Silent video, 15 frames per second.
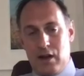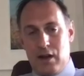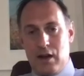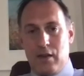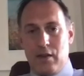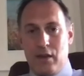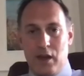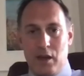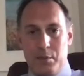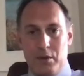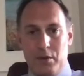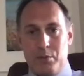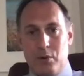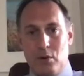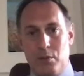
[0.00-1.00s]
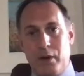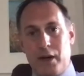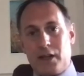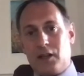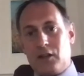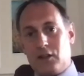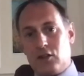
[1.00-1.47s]
and the hip is put
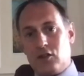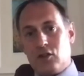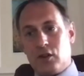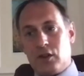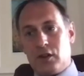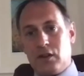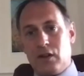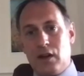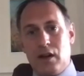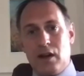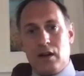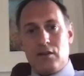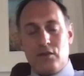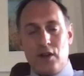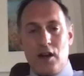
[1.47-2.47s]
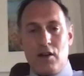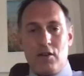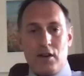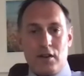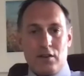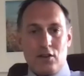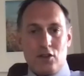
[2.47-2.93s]
back into joint, and
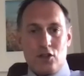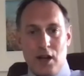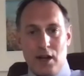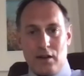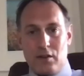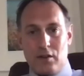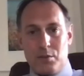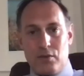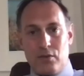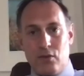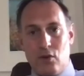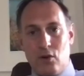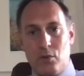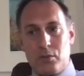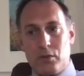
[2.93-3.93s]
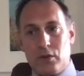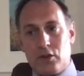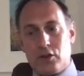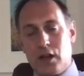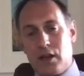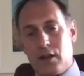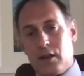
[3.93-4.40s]
various checks are performed to
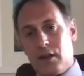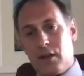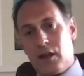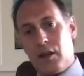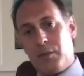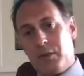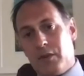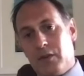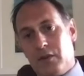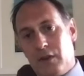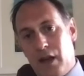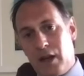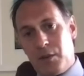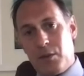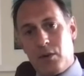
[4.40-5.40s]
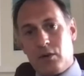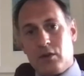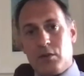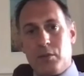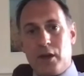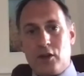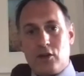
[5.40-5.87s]
check that the hip is stable,
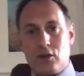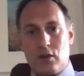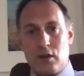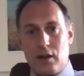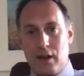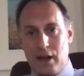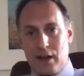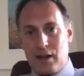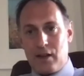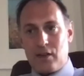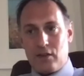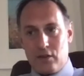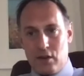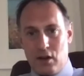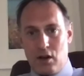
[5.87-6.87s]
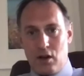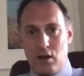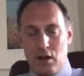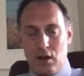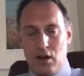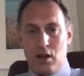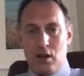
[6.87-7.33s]
to make sure the leg lengths
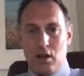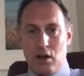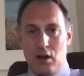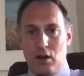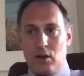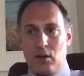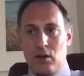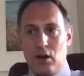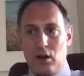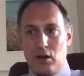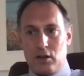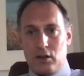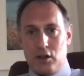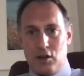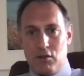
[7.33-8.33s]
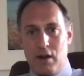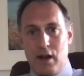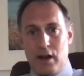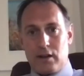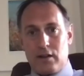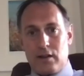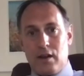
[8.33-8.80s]
are
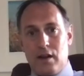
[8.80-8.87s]
correct.